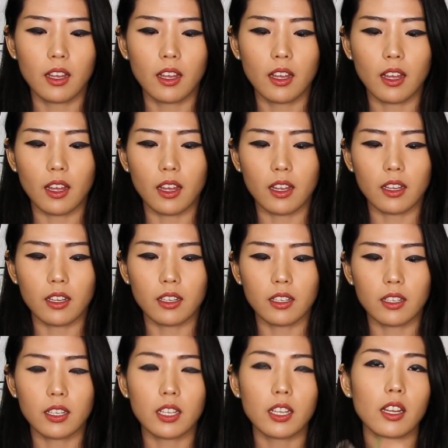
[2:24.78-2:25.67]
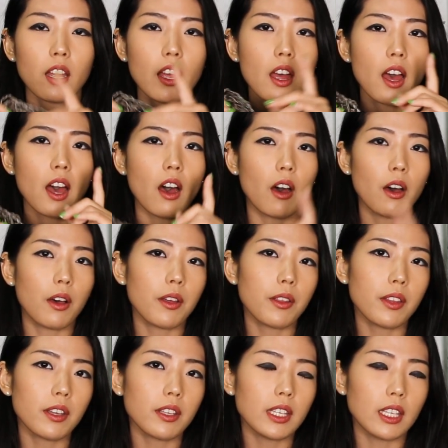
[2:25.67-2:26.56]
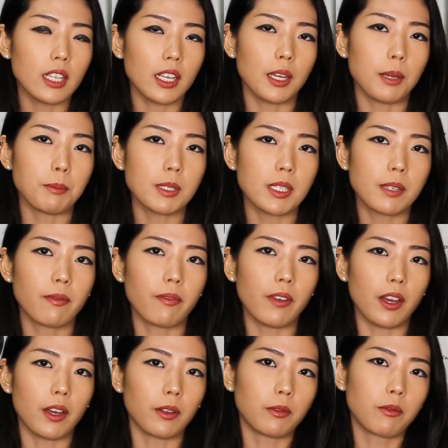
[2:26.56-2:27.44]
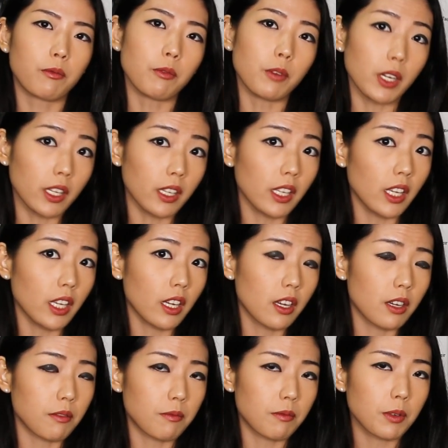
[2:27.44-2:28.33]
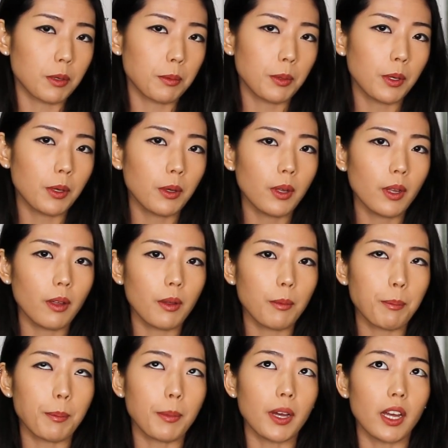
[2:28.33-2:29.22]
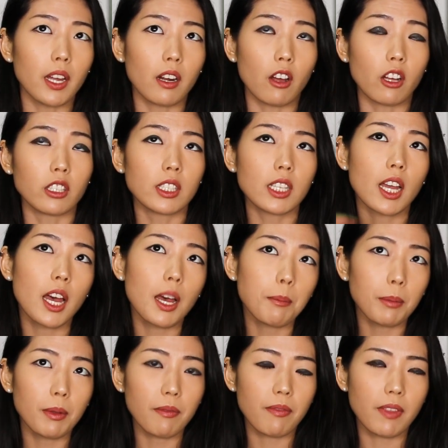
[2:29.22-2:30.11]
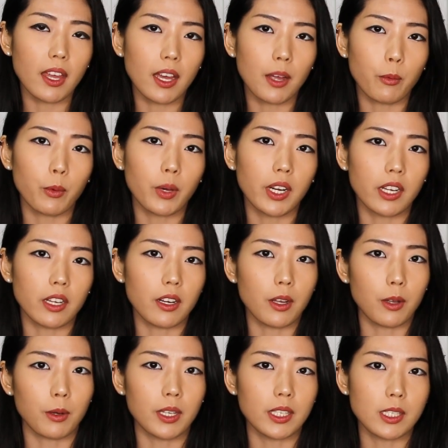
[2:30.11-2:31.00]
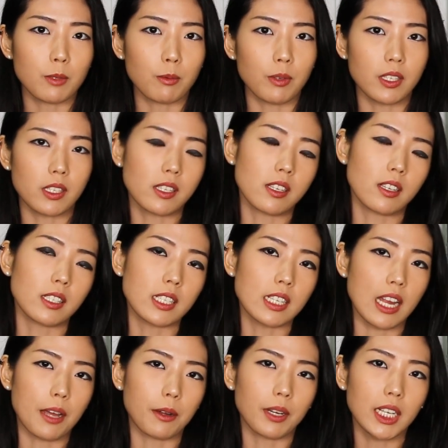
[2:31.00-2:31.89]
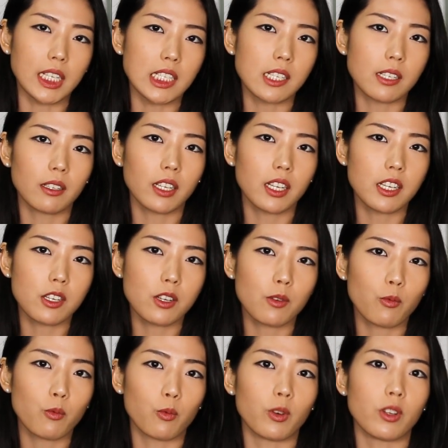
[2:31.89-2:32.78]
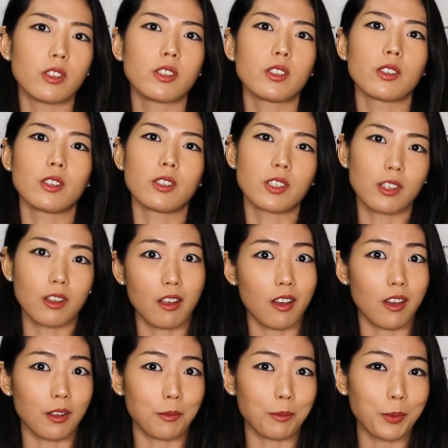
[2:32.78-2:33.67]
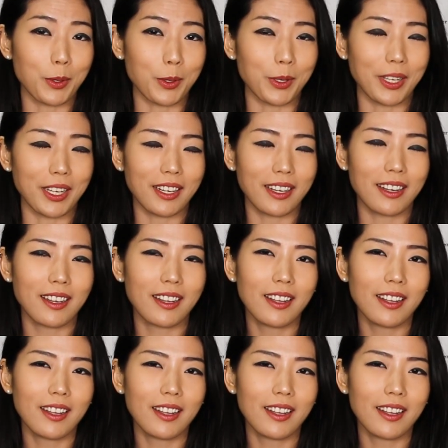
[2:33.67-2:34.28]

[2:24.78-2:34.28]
And all the tips felt really comfortable, but on top of that, what I noticed was the sound isolation was just on point.